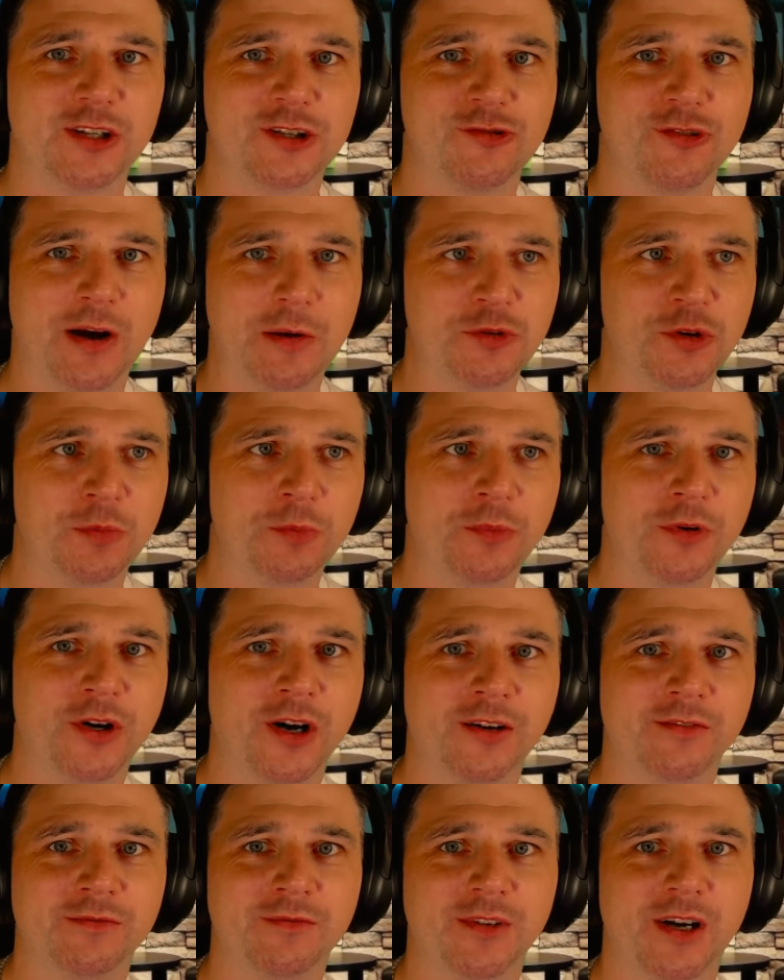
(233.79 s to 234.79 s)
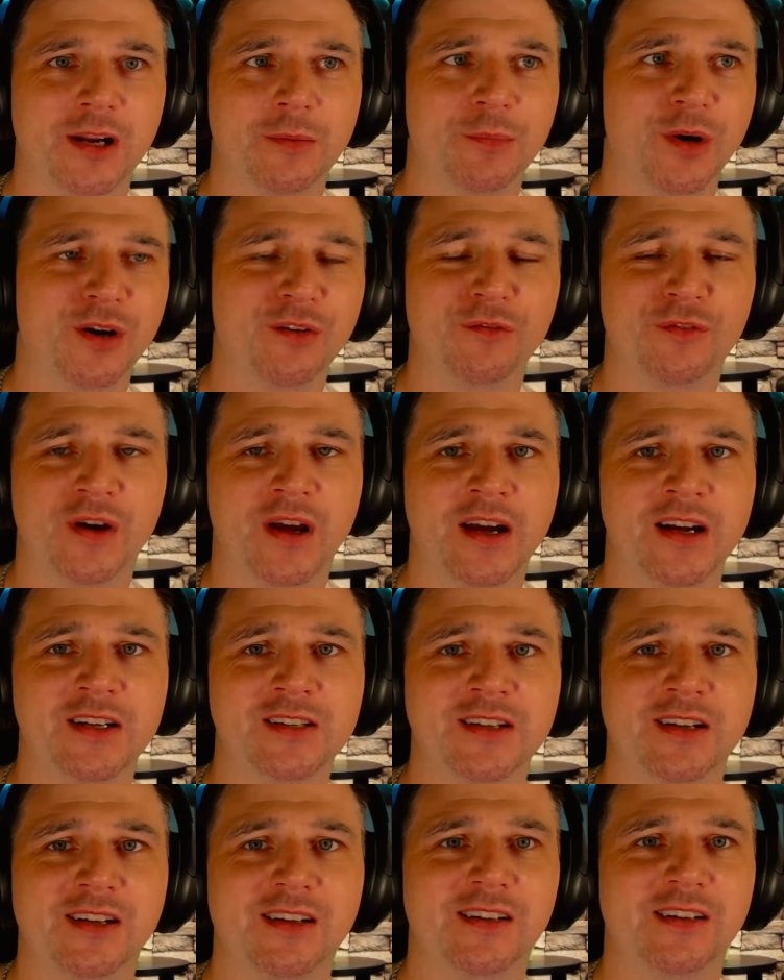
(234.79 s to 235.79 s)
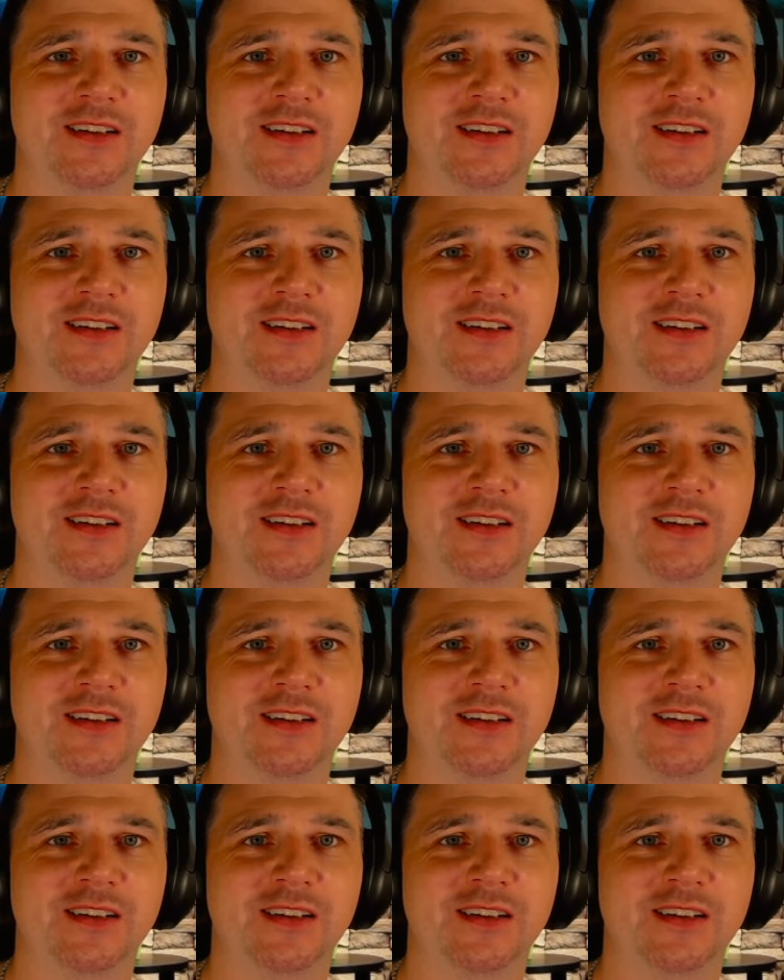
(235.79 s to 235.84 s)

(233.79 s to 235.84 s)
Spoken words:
a striped jumper on and a burnt face.